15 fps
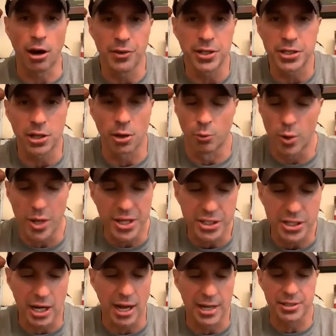all these
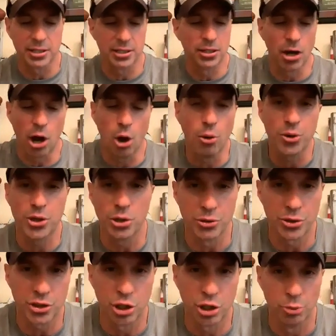Wisconsin, O
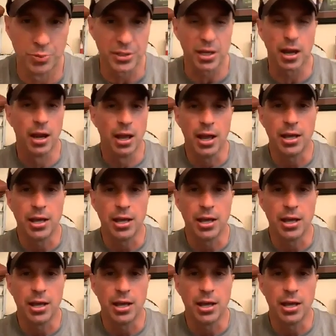U, Stoops is there.